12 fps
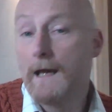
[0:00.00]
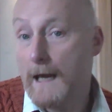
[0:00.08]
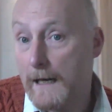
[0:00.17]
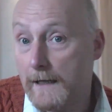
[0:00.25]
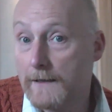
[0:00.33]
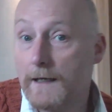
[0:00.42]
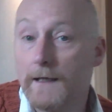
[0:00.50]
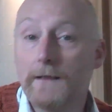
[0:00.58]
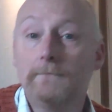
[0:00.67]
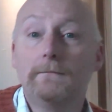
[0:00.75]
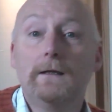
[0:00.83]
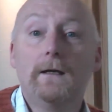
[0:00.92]
hair
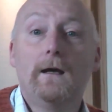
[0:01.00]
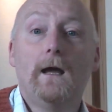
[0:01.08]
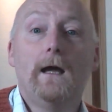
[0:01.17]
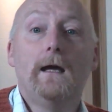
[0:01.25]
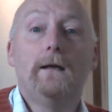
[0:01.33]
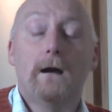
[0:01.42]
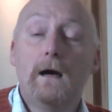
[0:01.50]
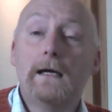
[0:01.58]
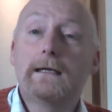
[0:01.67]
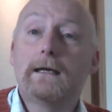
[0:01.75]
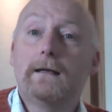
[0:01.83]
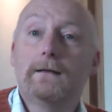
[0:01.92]
colour and
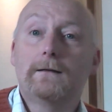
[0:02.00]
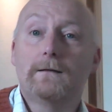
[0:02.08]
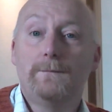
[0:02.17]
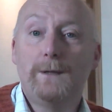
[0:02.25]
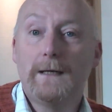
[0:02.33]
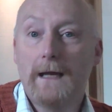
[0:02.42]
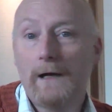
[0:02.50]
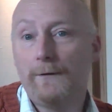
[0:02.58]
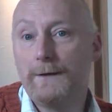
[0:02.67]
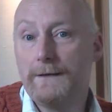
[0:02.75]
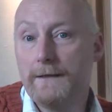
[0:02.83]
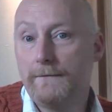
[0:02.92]
eye colour can be
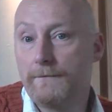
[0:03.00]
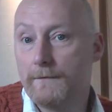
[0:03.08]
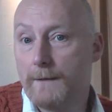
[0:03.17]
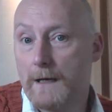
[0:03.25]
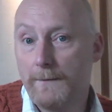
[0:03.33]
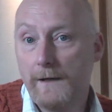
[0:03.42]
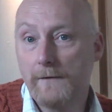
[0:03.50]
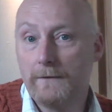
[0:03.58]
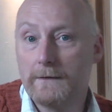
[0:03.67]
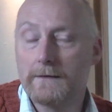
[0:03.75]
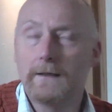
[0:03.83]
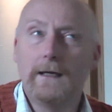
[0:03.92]
inherited from our
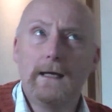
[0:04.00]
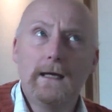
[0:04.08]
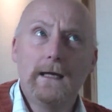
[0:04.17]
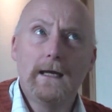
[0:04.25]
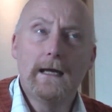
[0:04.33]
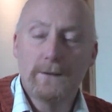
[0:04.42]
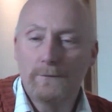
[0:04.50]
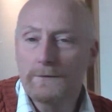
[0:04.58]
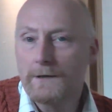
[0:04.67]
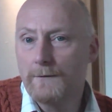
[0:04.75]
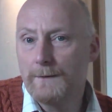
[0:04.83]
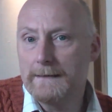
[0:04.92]
parents, it's
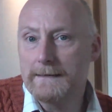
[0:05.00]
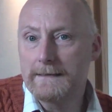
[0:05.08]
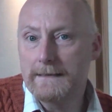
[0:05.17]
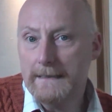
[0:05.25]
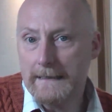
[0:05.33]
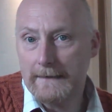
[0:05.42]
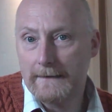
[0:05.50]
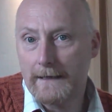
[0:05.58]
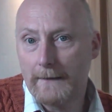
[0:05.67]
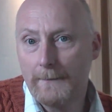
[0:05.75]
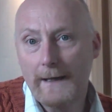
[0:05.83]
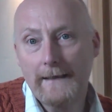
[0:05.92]
also been seen
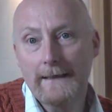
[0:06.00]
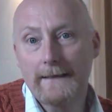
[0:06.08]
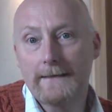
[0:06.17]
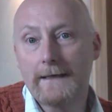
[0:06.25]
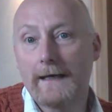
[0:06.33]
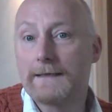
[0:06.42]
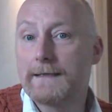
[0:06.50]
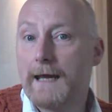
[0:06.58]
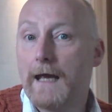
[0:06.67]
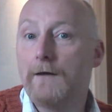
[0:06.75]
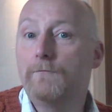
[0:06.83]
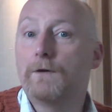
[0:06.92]
that panic attacks
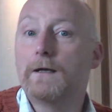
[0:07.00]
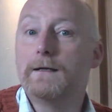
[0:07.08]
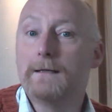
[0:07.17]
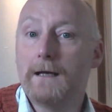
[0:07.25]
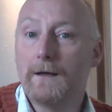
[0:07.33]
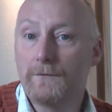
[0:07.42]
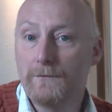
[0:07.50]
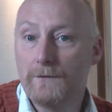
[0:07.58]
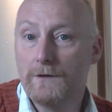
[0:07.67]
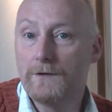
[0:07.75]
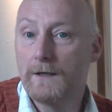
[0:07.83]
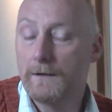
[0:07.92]
can run down through
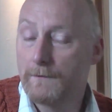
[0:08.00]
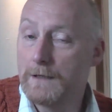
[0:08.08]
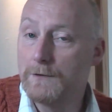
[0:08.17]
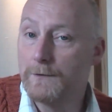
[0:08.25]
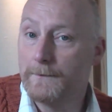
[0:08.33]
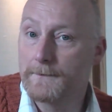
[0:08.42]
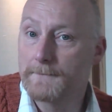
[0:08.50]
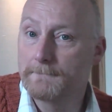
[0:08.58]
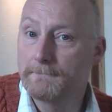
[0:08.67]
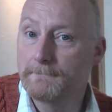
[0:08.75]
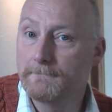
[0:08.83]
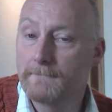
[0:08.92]
the generations.
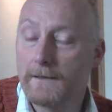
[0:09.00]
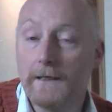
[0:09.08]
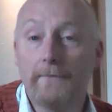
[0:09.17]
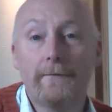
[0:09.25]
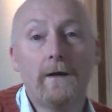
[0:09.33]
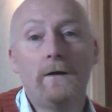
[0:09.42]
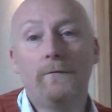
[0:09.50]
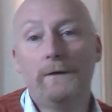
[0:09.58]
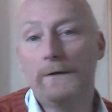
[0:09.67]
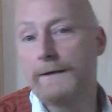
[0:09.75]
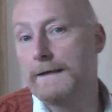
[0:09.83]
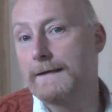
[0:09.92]
Now,
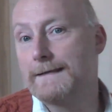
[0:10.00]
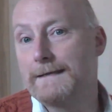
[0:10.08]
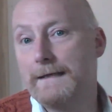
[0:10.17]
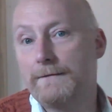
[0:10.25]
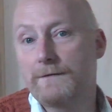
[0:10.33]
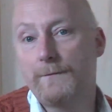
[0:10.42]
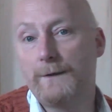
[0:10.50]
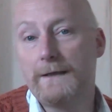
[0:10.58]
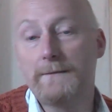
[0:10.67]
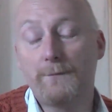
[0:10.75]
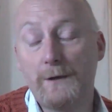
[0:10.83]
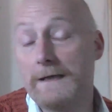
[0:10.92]
when looking to see if someone
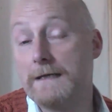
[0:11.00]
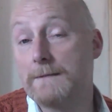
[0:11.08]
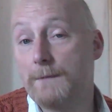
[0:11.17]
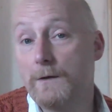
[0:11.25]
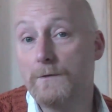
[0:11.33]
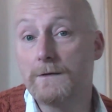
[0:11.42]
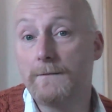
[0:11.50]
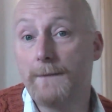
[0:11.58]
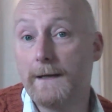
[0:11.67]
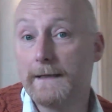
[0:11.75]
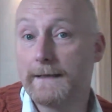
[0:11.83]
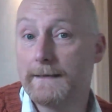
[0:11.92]
is predisposed to
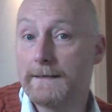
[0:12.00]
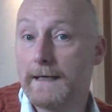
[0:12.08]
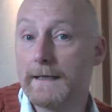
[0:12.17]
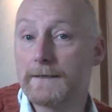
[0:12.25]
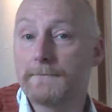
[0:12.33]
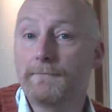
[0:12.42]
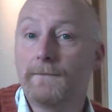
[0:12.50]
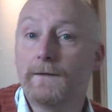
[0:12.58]
panic attacks